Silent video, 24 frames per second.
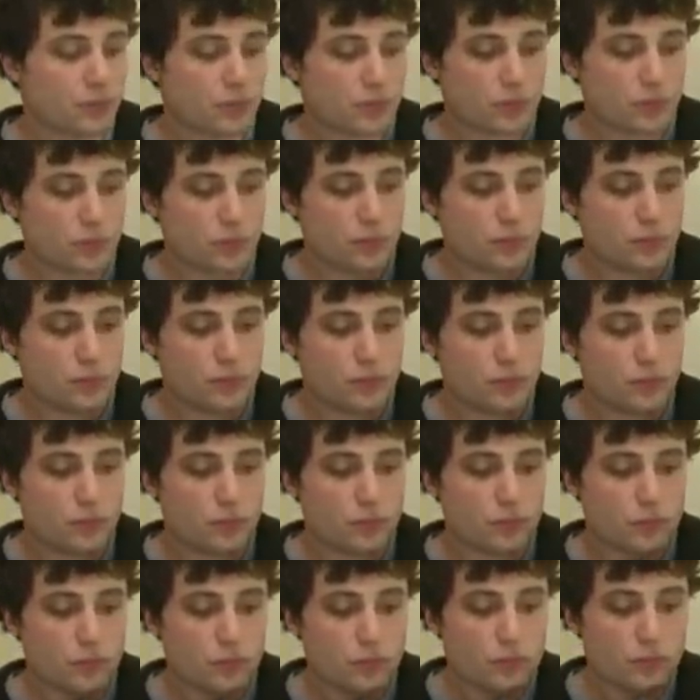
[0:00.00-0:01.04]

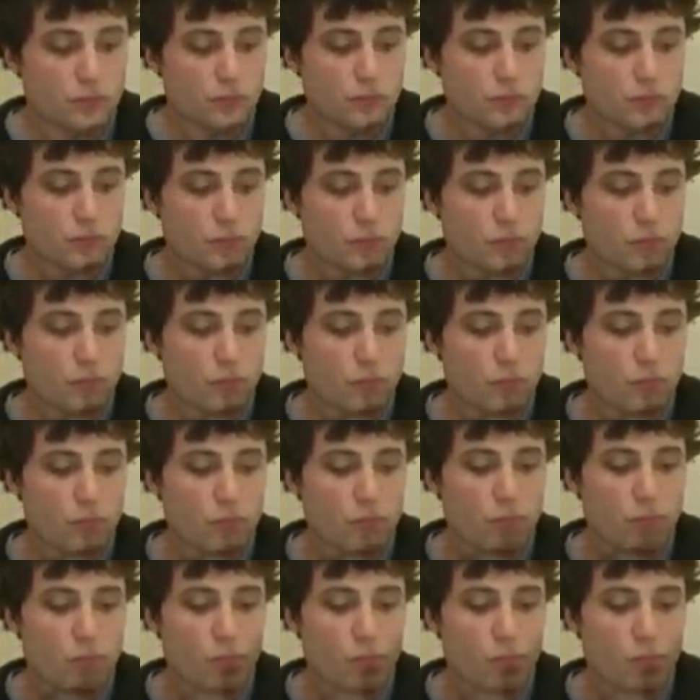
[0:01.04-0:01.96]
Nobody speaks.